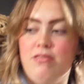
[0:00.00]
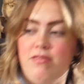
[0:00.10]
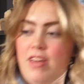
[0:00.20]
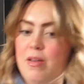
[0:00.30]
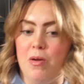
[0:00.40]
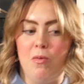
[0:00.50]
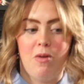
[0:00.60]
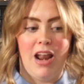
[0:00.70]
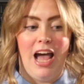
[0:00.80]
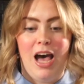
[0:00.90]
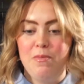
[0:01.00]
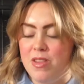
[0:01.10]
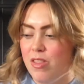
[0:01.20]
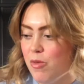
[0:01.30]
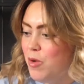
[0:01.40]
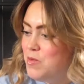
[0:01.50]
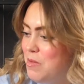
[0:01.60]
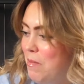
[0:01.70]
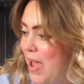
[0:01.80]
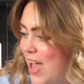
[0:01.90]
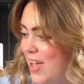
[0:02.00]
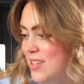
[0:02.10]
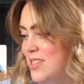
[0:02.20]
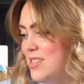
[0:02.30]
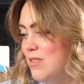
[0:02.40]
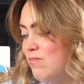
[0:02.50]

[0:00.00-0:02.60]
Figment, what happened? The room's a mess.